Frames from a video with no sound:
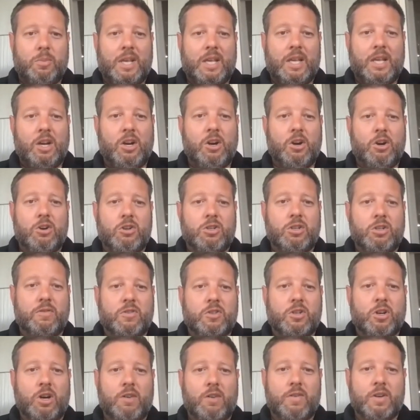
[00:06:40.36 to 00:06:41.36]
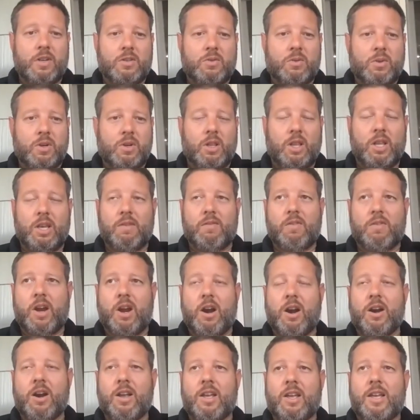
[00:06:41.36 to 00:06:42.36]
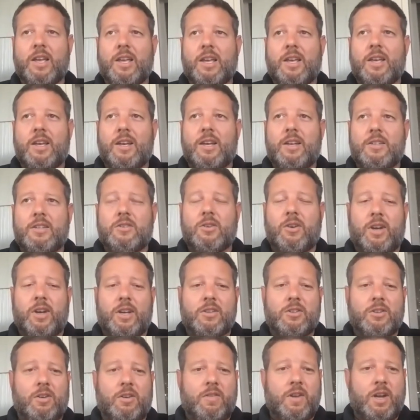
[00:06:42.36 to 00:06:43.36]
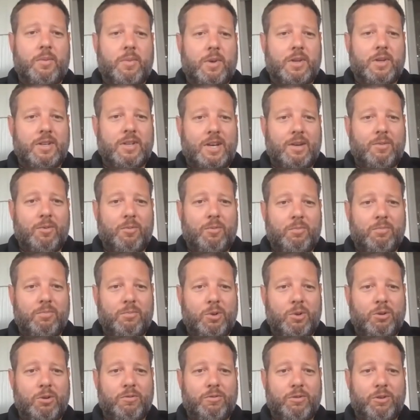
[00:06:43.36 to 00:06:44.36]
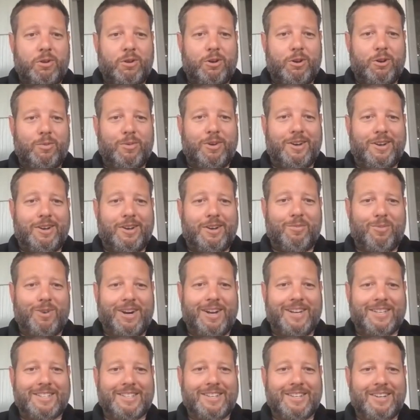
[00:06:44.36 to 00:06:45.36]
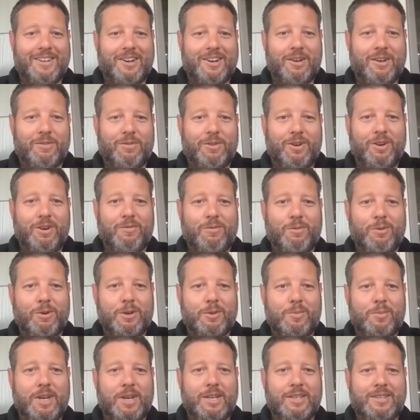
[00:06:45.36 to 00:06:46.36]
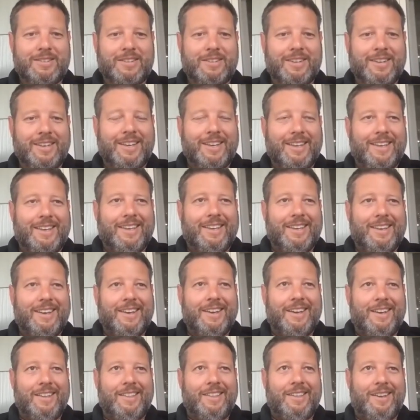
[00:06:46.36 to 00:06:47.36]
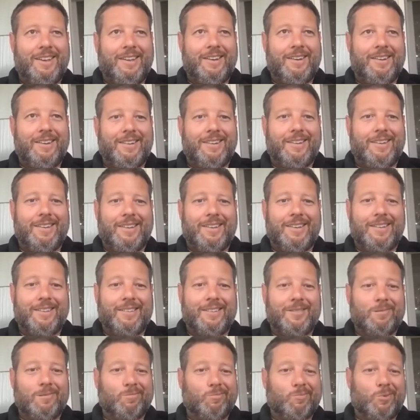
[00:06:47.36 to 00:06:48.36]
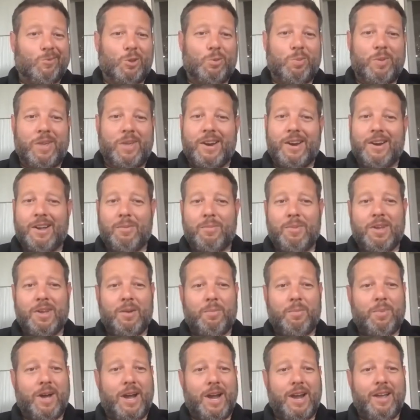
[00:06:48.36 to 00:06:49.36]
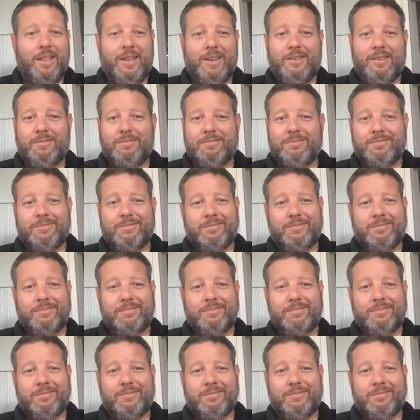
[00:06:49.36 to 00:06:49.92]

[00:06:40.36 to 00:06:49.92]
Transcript: years of service when you leave there. So I served out my time in beautiful Omaha, Nebraska, off at Air Force Base, and then was planning on being a pilot.